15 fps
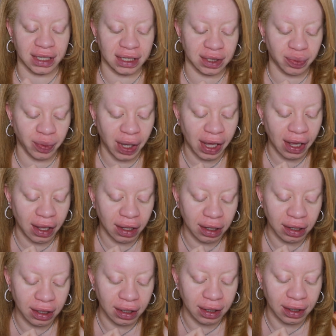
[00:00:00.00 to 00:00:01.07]
as
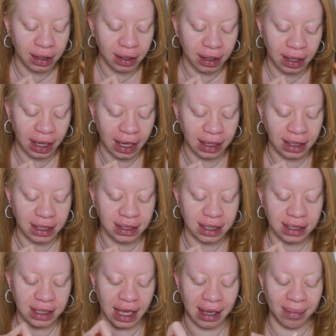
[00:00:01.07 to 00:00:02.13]
well. And this
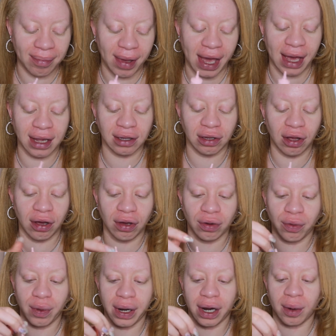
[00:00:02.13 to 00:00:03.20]
is a matte
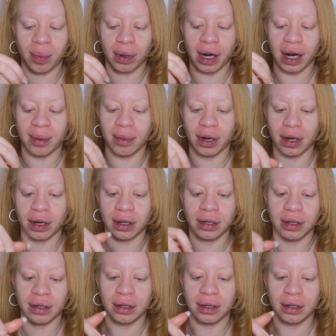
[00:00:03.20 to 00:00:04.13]
Longwear primer.